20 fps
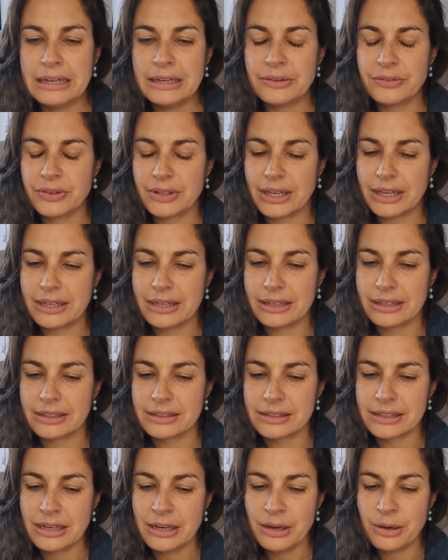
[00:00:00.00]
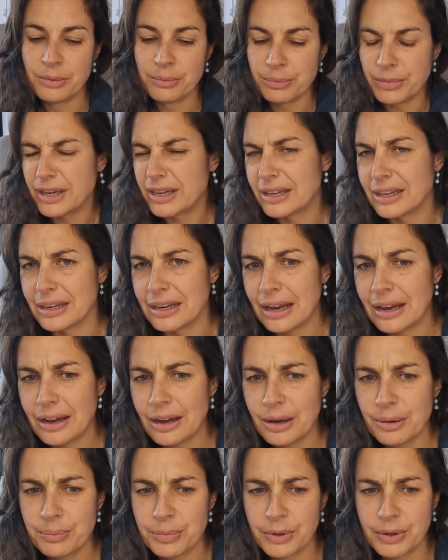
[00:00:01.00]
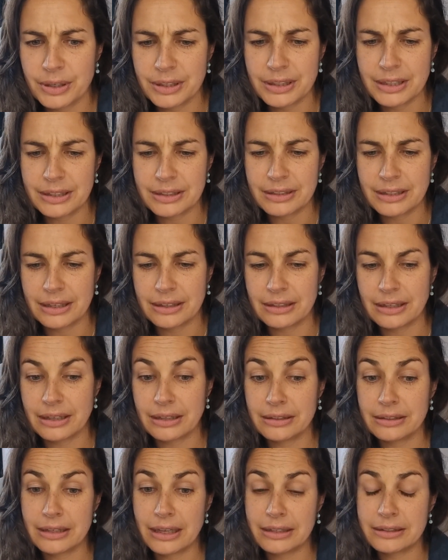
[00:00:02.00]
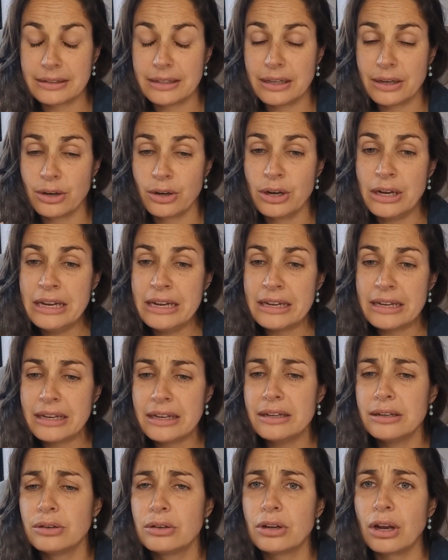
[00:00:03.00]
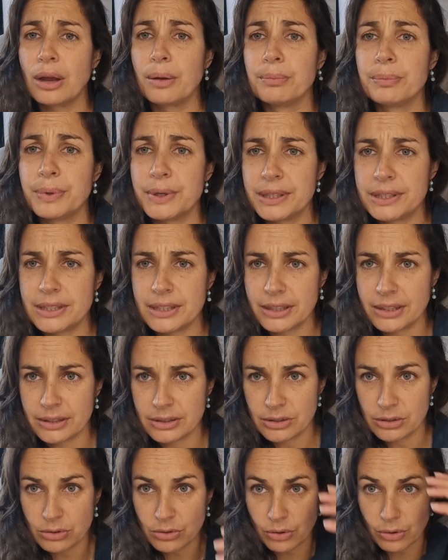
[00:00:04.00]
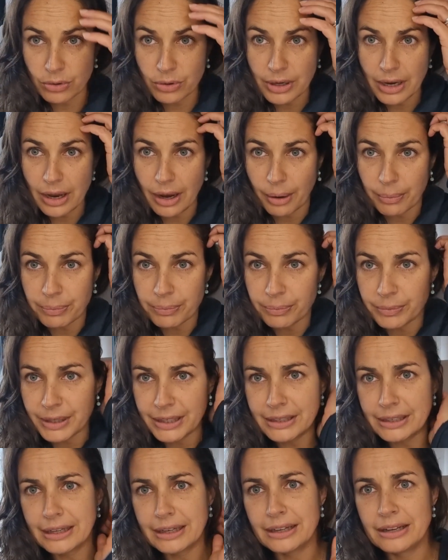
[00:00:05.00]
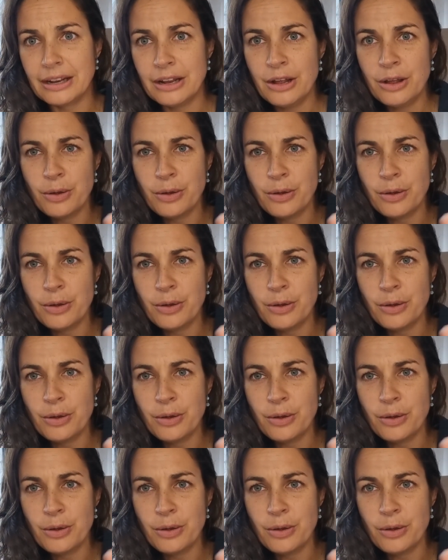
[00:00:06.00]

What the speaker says: they can't make it happen, that their inner compass is screwed up, meaning,